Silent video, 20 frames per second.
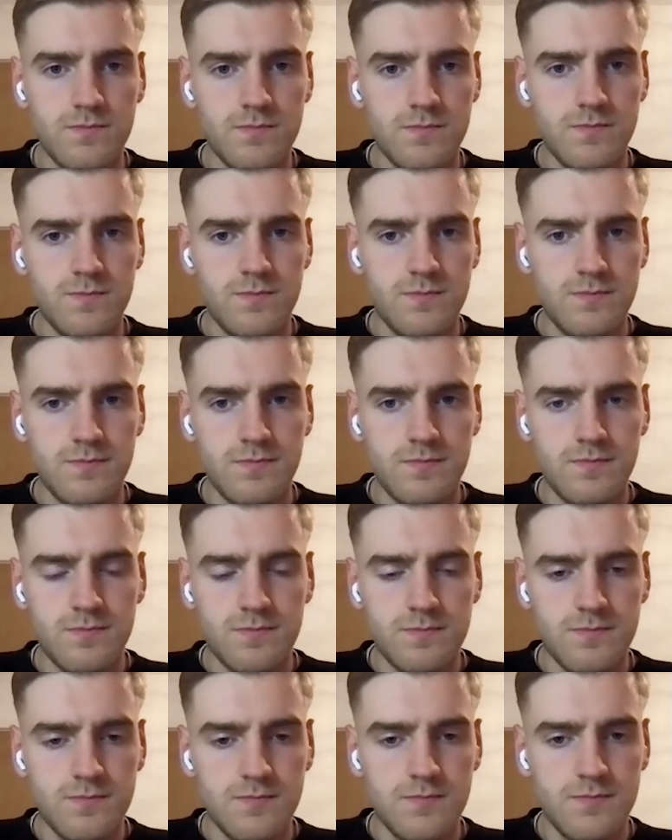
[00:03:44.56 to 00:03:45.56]

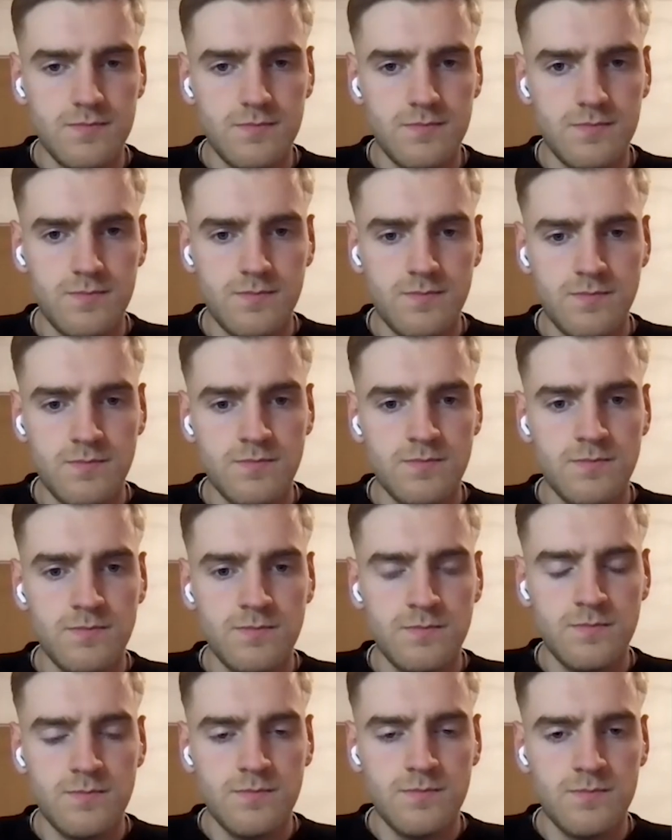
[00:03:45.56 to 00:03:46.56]

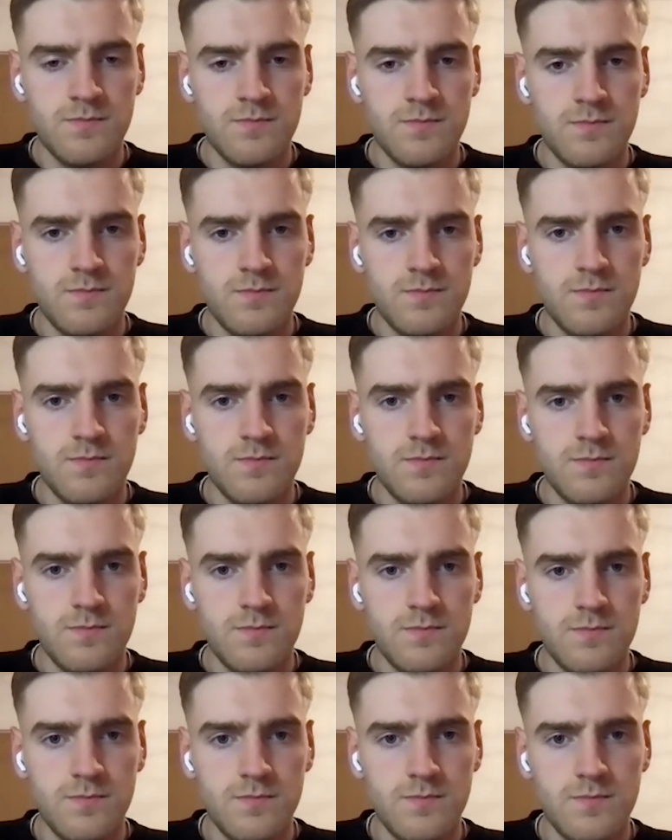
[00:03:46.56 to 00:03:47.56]

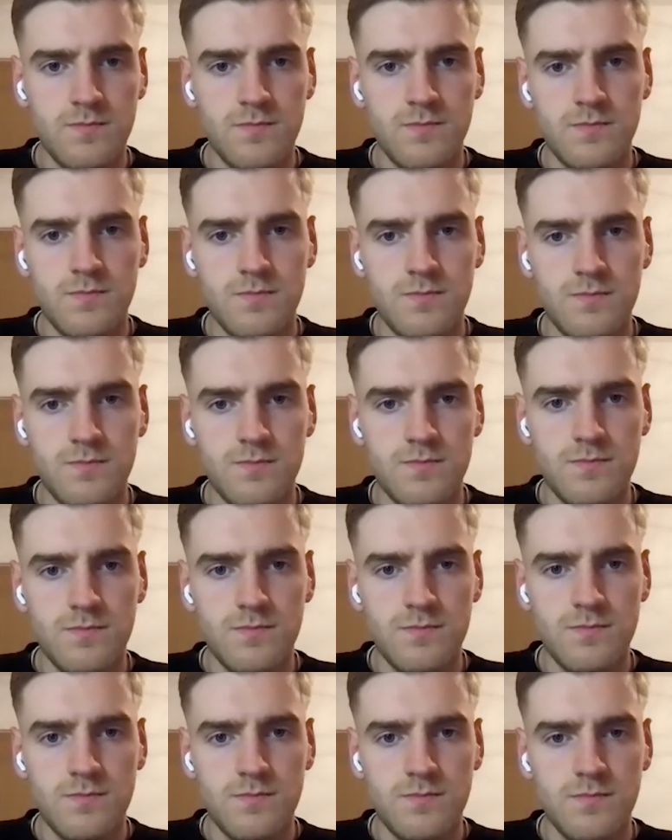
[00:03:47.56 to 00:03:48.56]

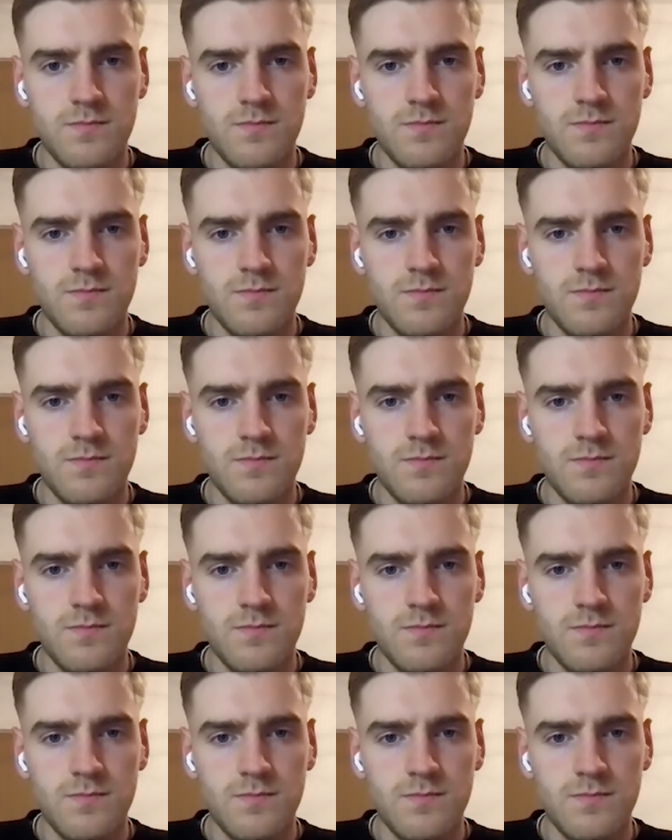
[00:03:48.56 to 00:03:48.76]
The person shown says nothing.